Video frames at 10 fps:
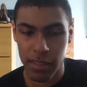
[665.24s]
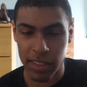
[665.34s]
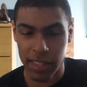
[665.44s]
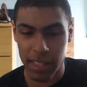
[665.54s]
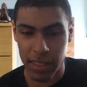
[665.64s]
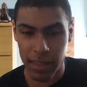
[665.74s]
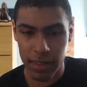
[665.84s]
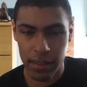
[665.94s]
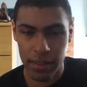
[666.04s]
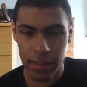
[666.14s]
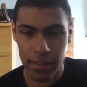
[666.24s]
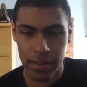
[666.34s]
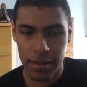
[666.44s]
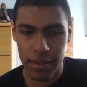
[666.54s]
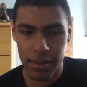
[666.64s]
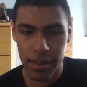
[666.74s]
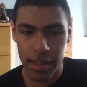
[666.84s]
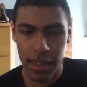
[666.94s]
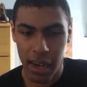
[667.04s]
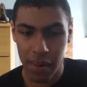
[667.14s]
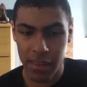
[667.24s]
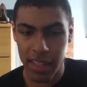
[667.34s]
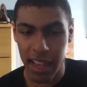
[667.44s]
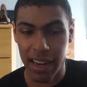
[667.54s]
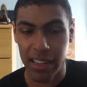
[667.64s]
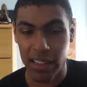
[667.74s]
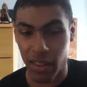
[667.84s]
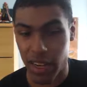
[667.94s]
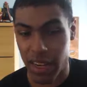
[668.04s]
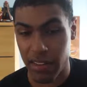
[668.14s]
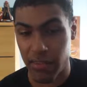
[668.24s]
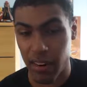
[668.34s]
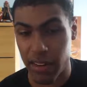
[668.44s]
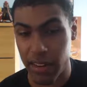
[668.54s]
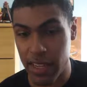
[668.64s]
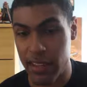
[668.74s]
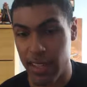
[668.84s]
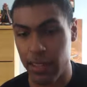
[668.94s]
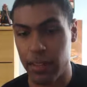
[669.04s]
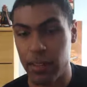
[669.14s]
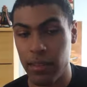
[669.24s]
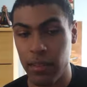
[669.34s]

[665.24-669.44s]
Chiyoshita. Compared to that, a Shokugeki is very easy.